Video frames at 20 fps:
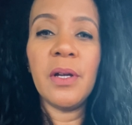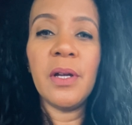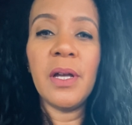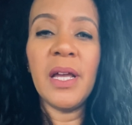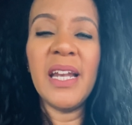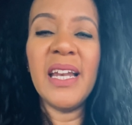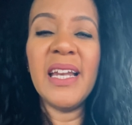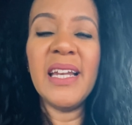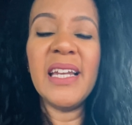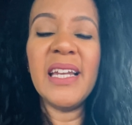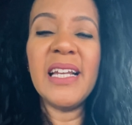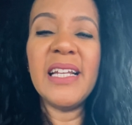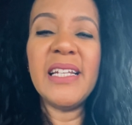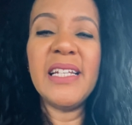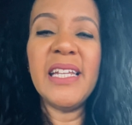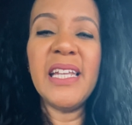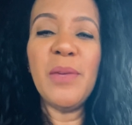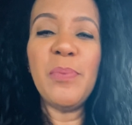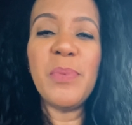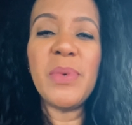And in the
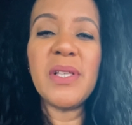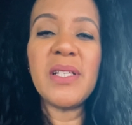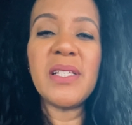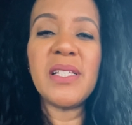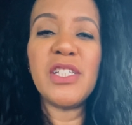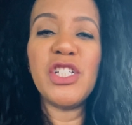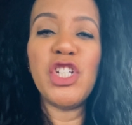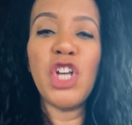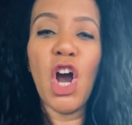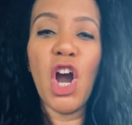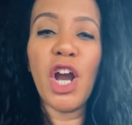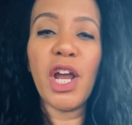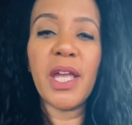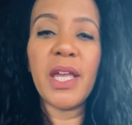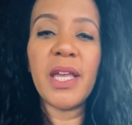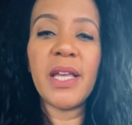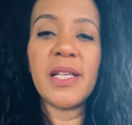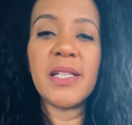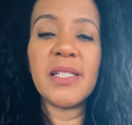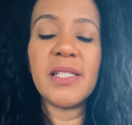deepest,
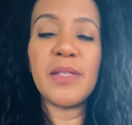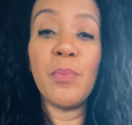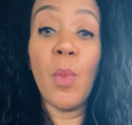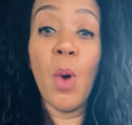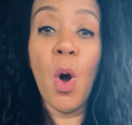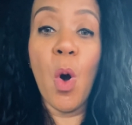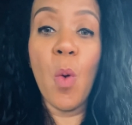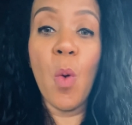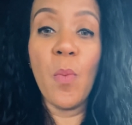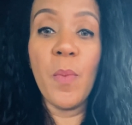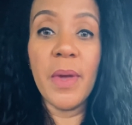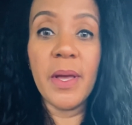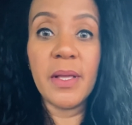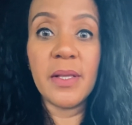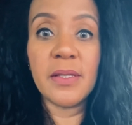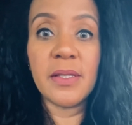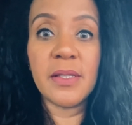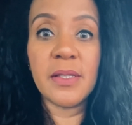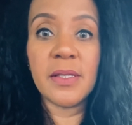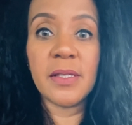darkest
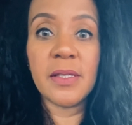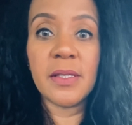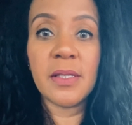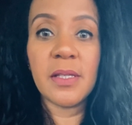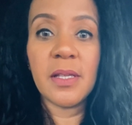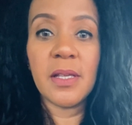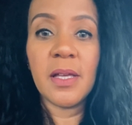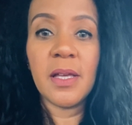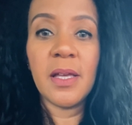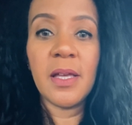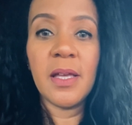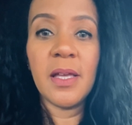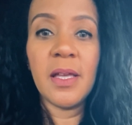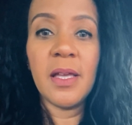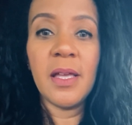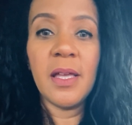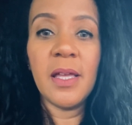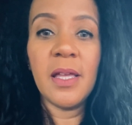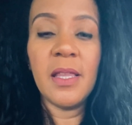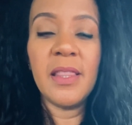moments,
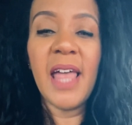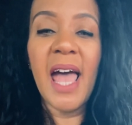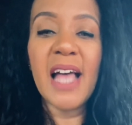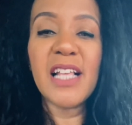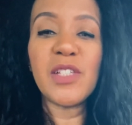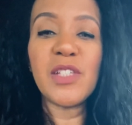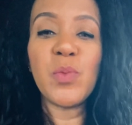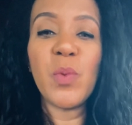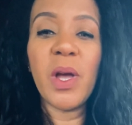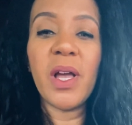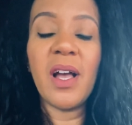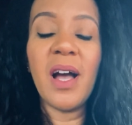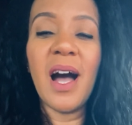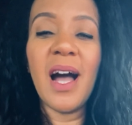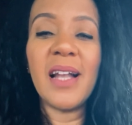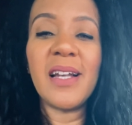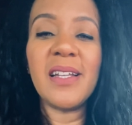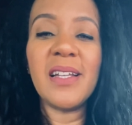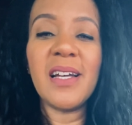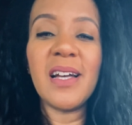that's when
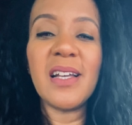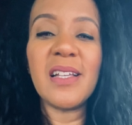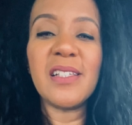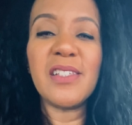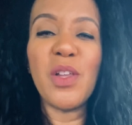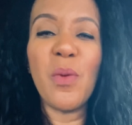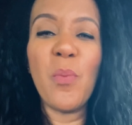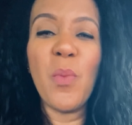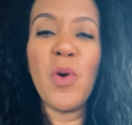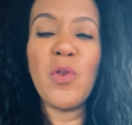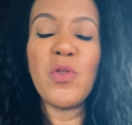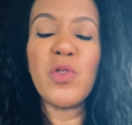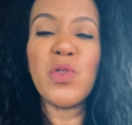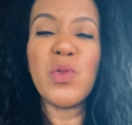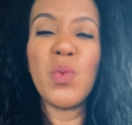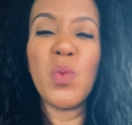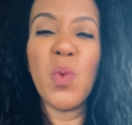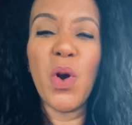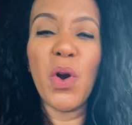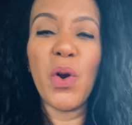God does the most
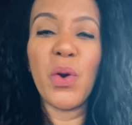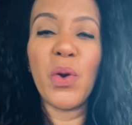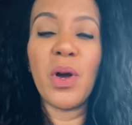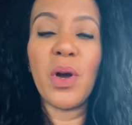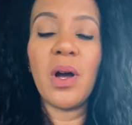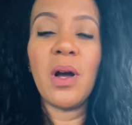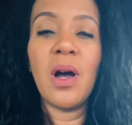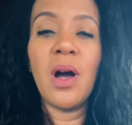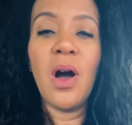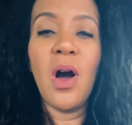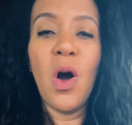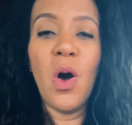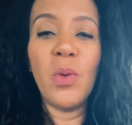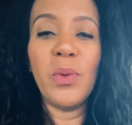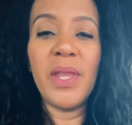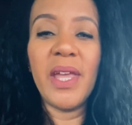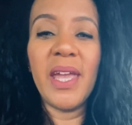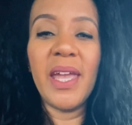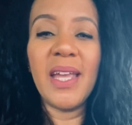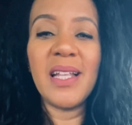work on
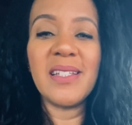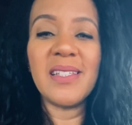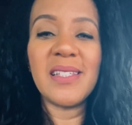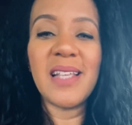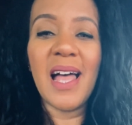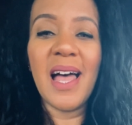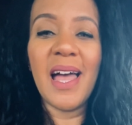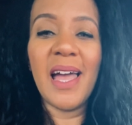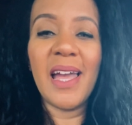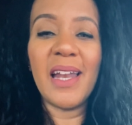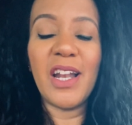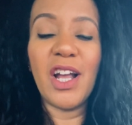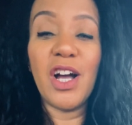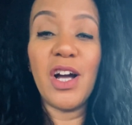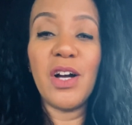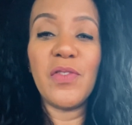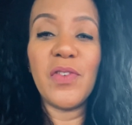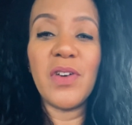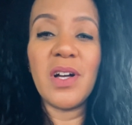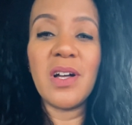the inside
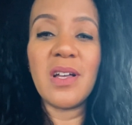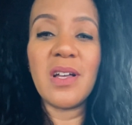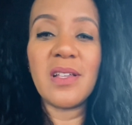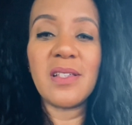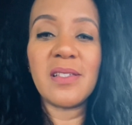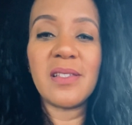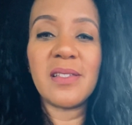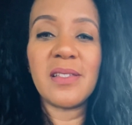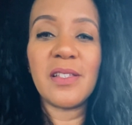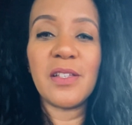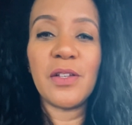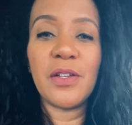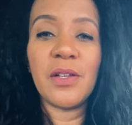of us.